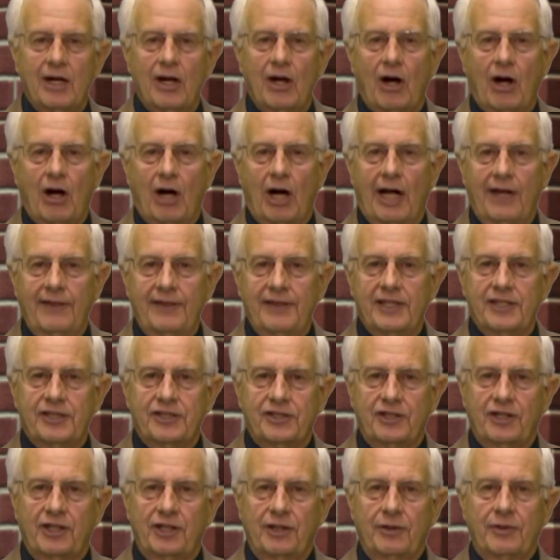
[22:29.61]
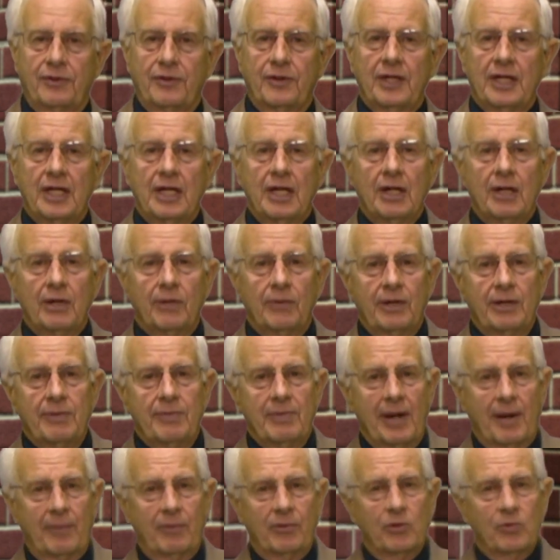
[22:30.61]
on this earth.
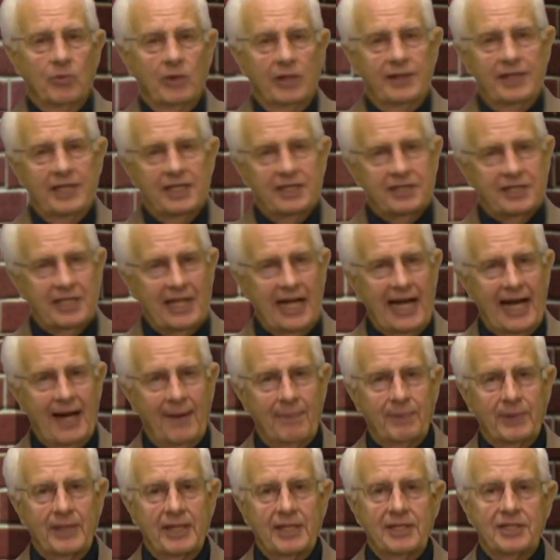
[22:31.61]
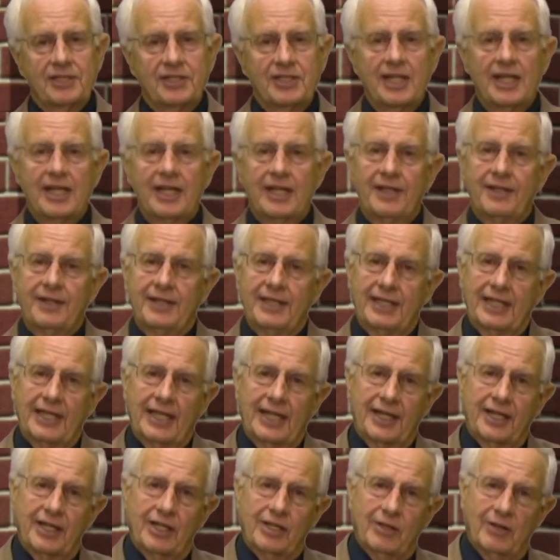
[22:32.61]
Remember, when this happens, the
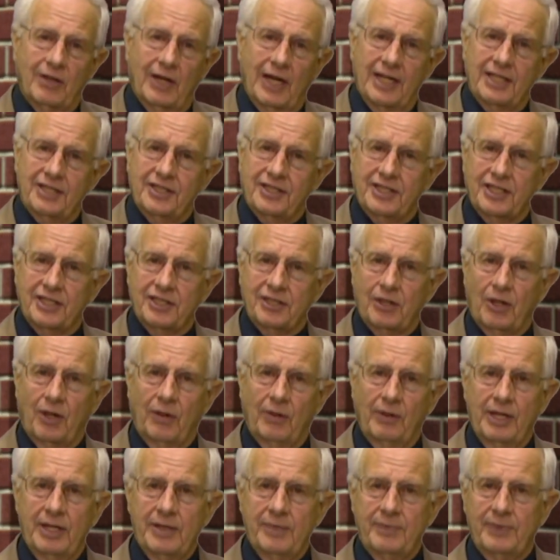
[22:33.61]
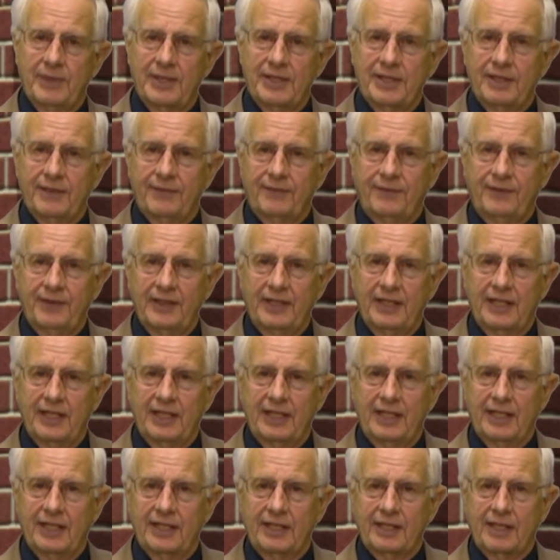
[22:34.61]
Antichrist has already been
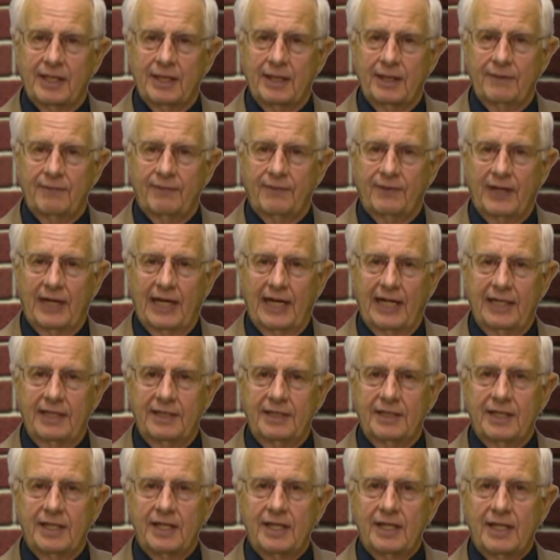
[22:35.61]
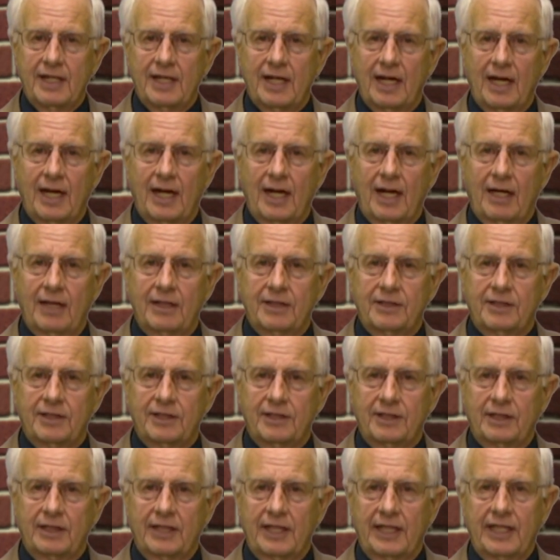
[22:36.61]
defeated and confined to
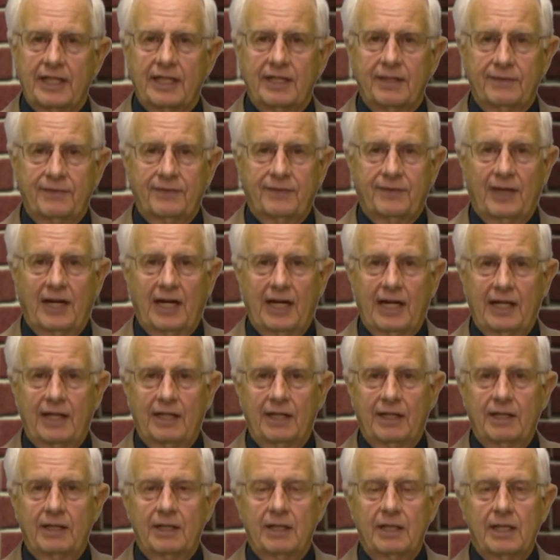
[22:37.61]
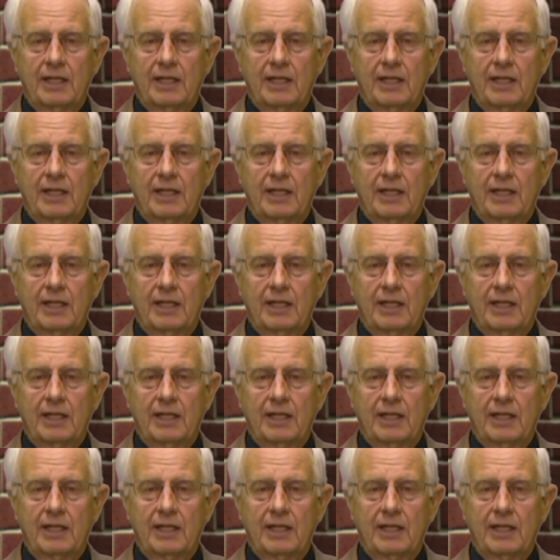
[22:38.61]
the lake of fire,